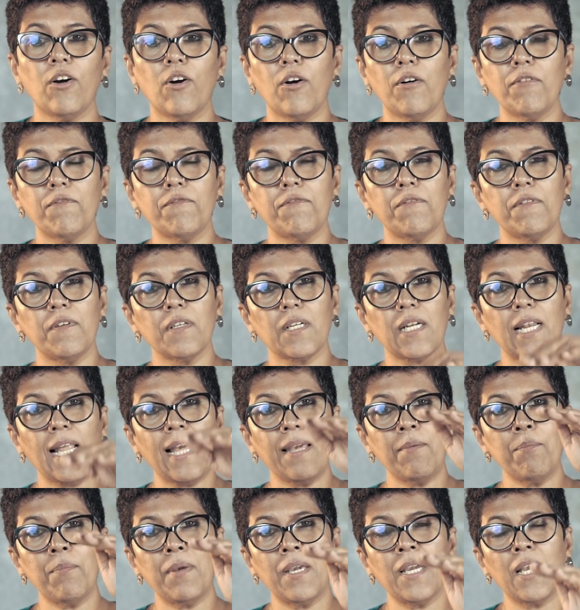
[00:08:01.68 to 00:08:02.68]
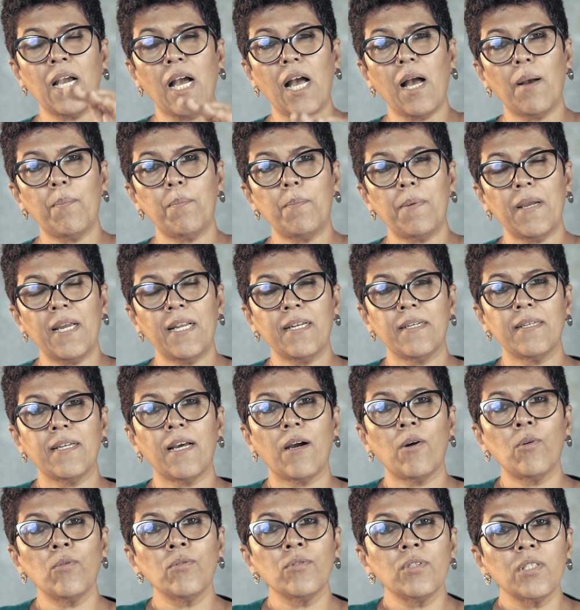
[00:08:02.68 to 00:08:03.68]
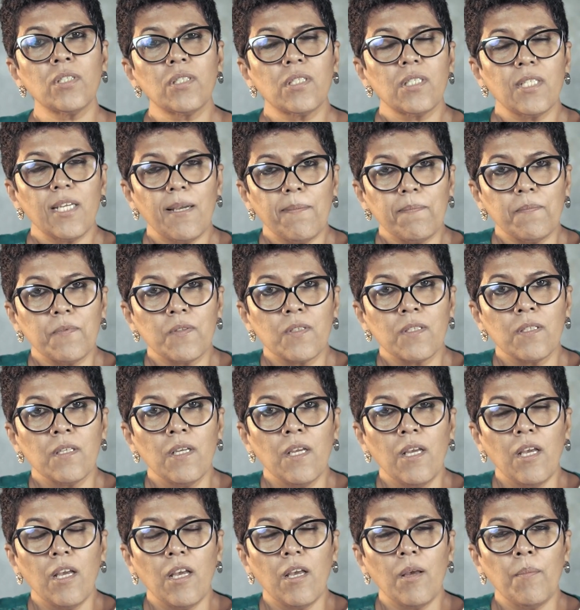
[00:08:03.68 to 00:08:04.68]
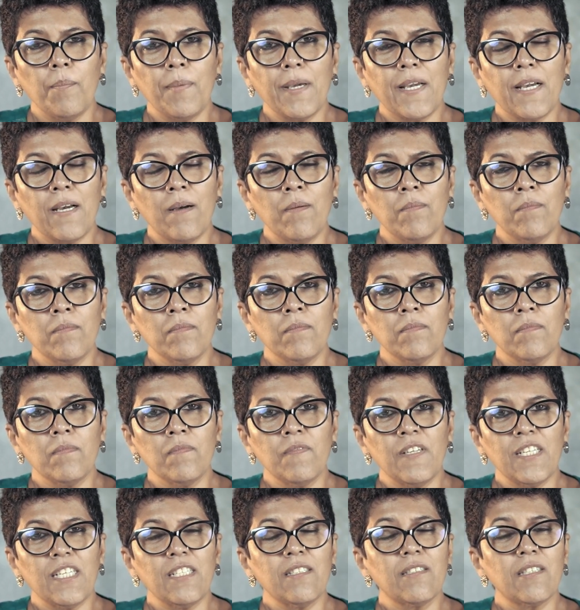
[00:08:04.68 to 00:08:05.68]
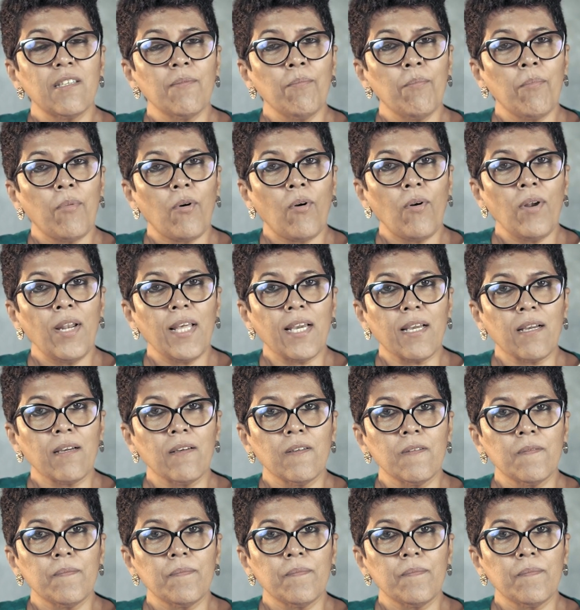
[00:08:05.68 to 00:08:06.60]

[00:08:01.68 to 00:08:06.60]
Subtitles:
of climbing up and down the steps become very symbolic.